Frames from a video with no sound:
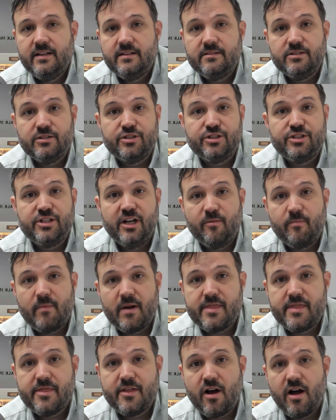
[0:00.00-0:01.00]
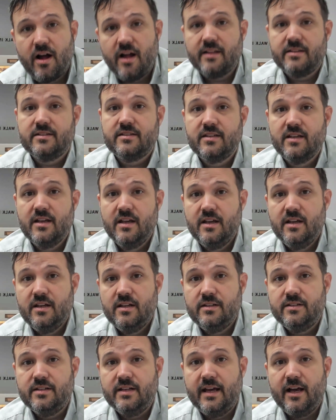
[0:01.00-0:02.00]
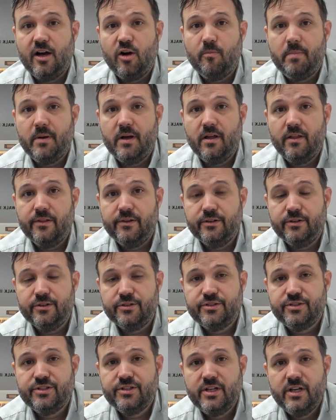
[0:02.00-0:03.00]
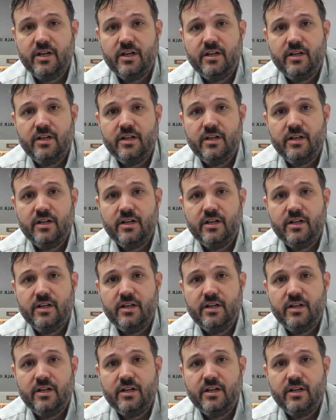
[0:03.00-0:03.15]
to share my thoughts, to help others,